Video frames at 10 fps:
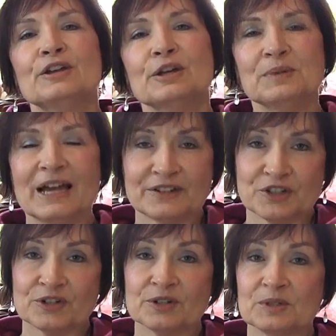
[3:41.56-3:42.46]
Now, black
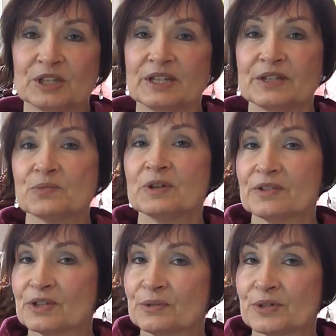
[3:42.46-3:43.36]
tourmaline is one
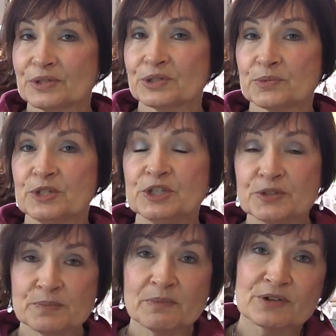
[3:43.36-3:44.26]
of the crystals we
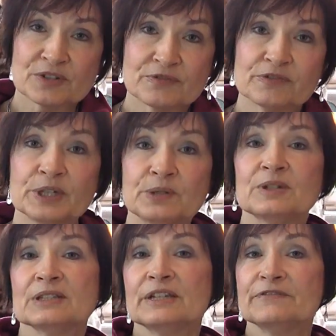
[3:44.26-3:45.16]
use most
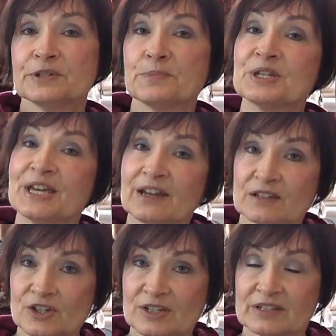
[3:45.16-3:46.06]
frequently for
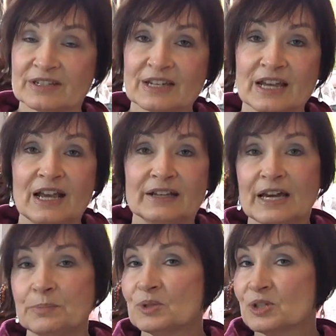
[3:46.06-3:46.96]
protection.
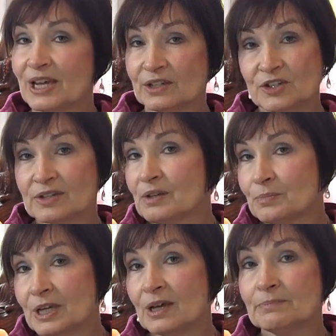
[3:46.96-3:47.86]
That protection can
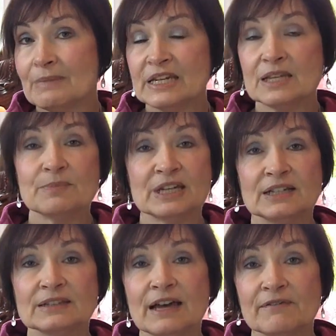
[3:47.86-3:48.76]
be on many,
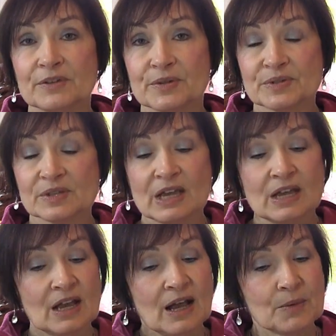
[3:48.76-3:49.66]
many levels,
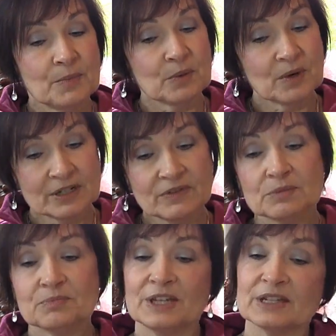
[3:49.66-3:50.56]
but one of the
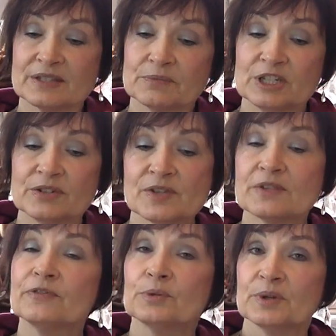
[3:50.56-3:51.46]
things that we use
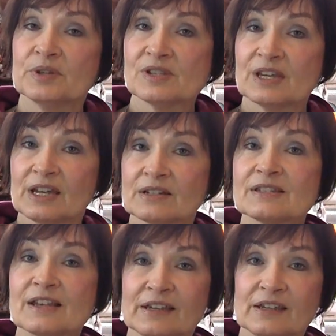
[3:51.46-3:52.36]
it for is
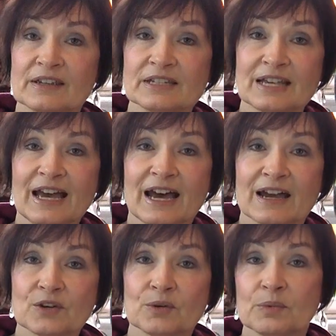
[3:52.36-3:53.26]
against psychic
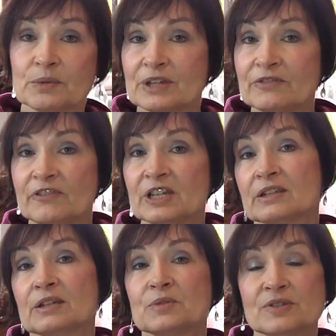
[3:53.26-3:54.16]
attack, or when we
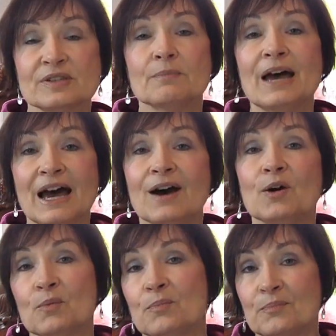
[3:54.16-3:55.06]
feel that we're
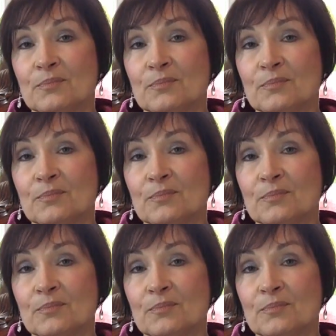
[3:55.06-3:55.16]
somehow